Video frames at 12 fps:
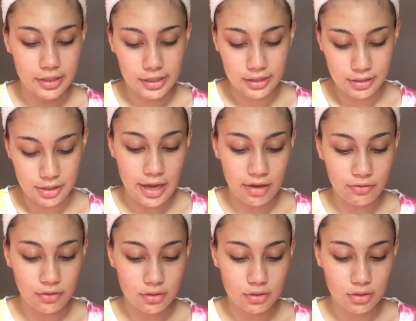this
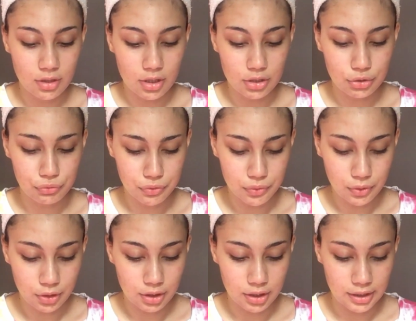Avon True
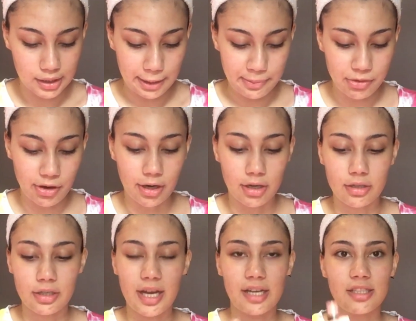Colour lip
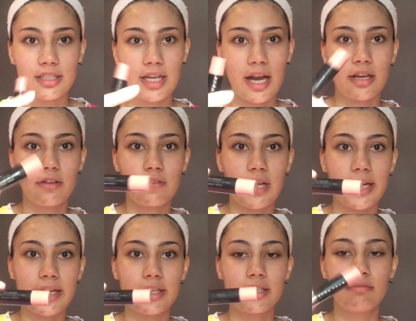crayon, and it's kind of
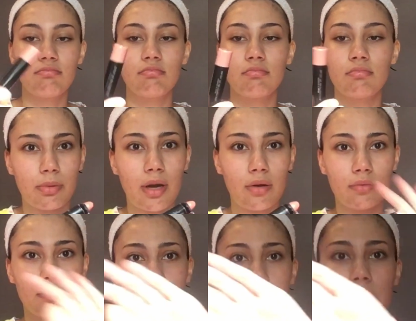like
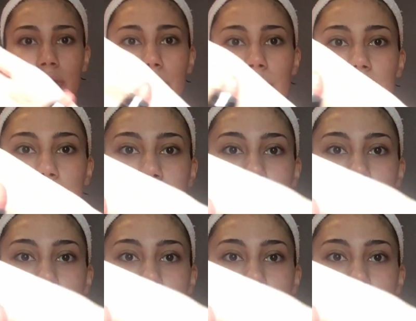brown nude. I'm